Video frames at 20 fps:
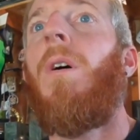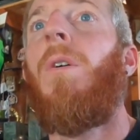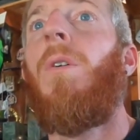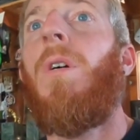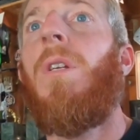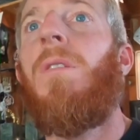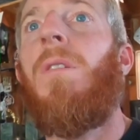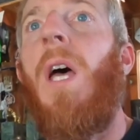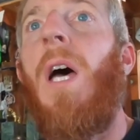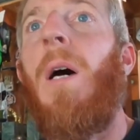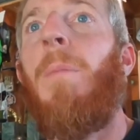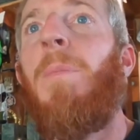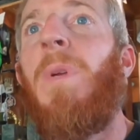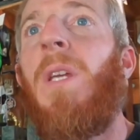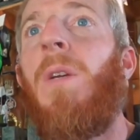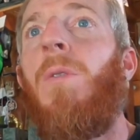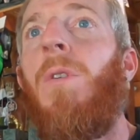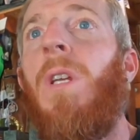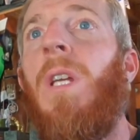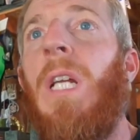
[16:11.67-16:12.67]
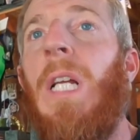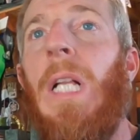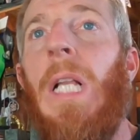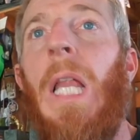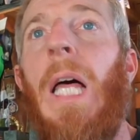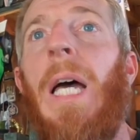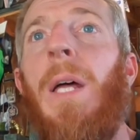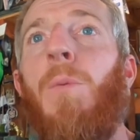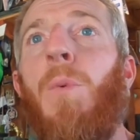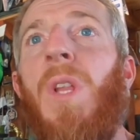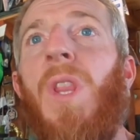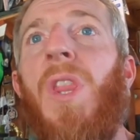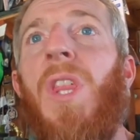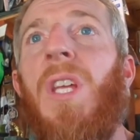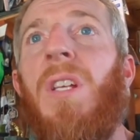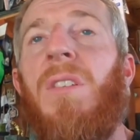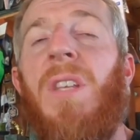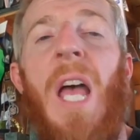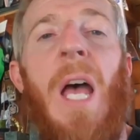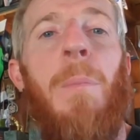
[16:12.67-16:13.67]
always happy and glad when
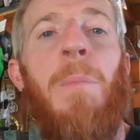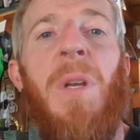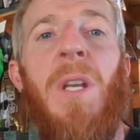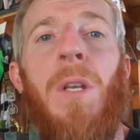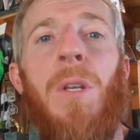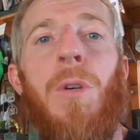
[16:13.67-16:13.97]
things happen